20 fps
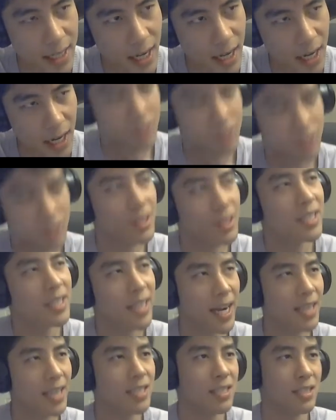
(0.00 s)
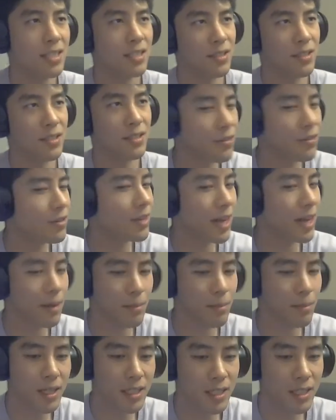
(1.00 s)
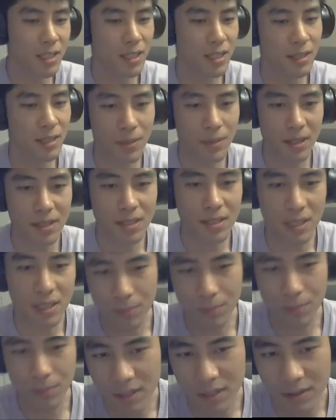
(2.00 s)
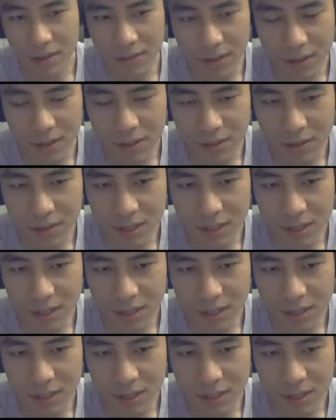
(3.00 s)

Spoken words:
or do the dice differ that much in appearance compared to the first one?